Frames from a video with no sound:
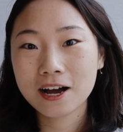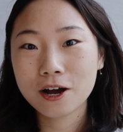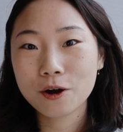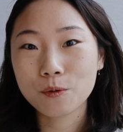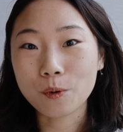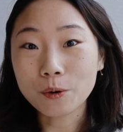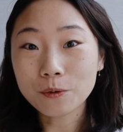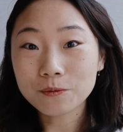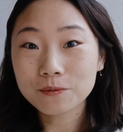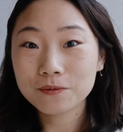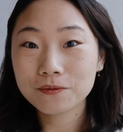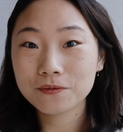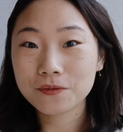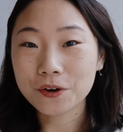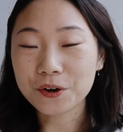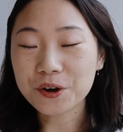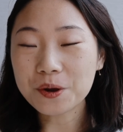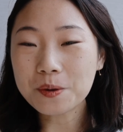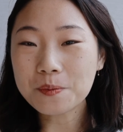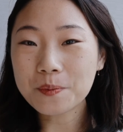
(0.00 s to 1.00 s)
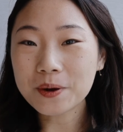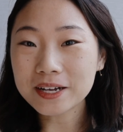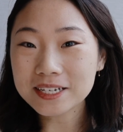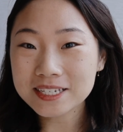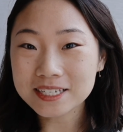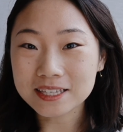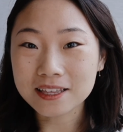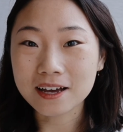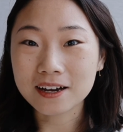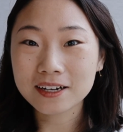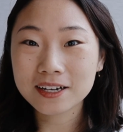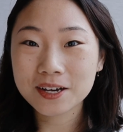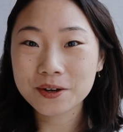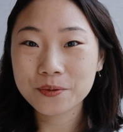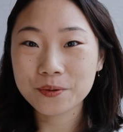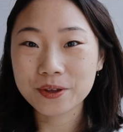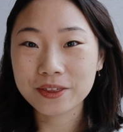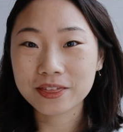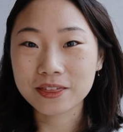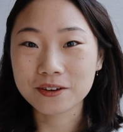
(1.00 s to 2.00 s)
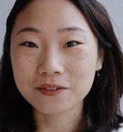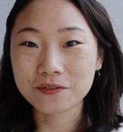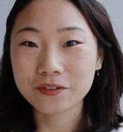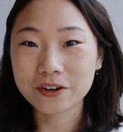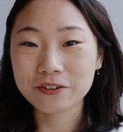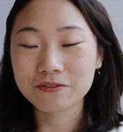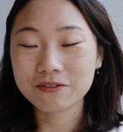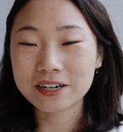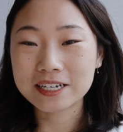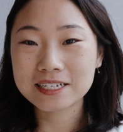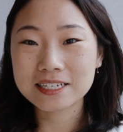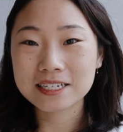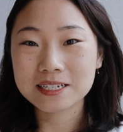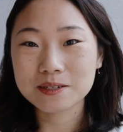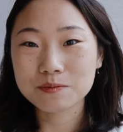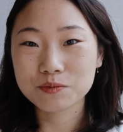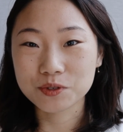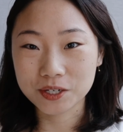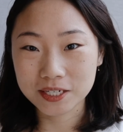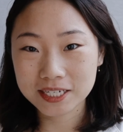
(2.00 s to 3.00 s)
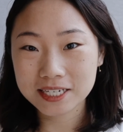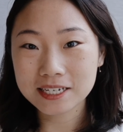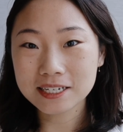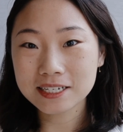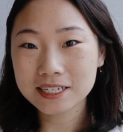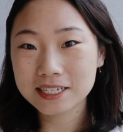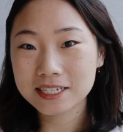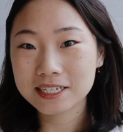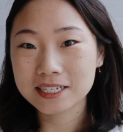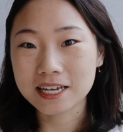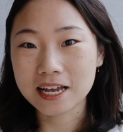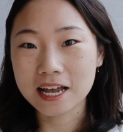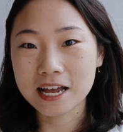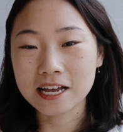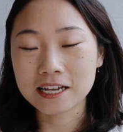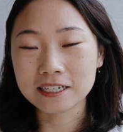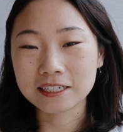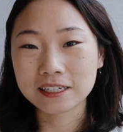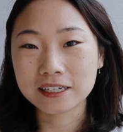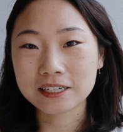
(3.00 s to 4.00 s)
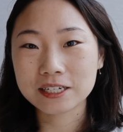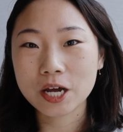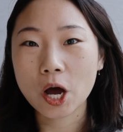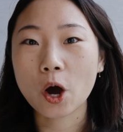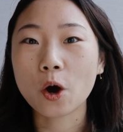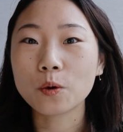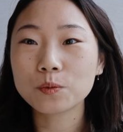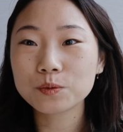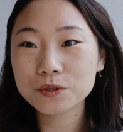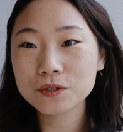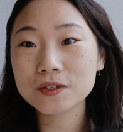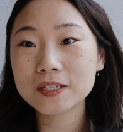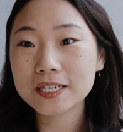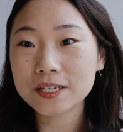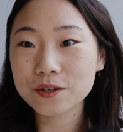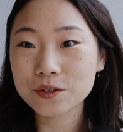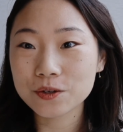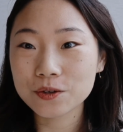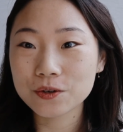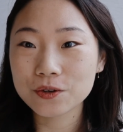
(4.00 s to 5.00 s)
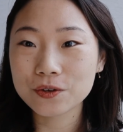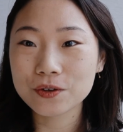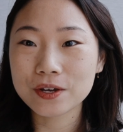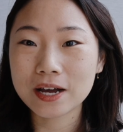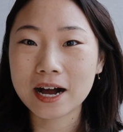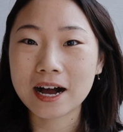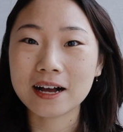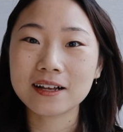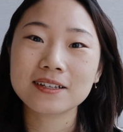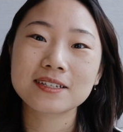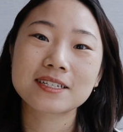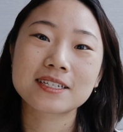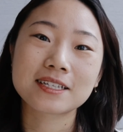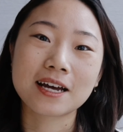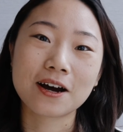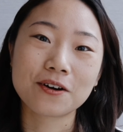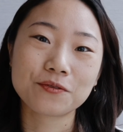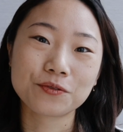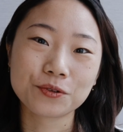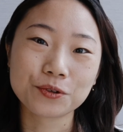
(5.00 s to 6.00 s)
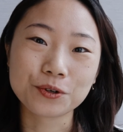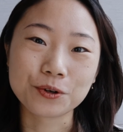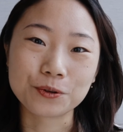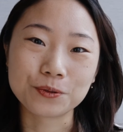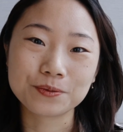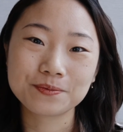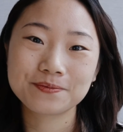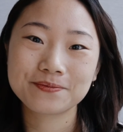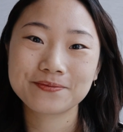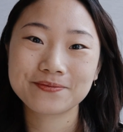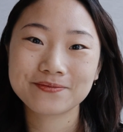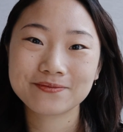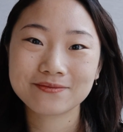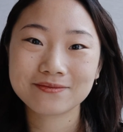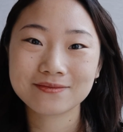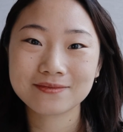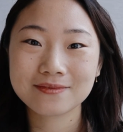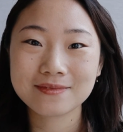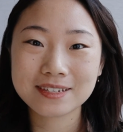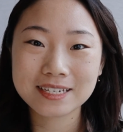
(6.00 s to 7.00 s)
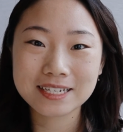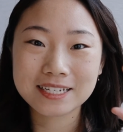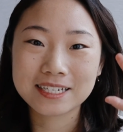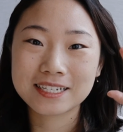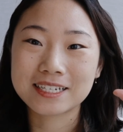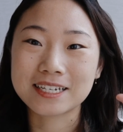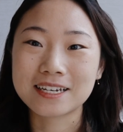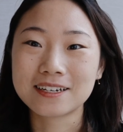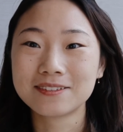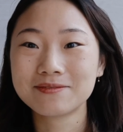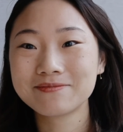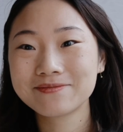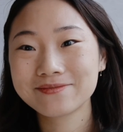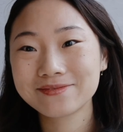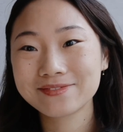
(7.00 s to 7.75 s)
Well, very best luck with the fundraising process, and hope to see you at Start Frugal. See ya.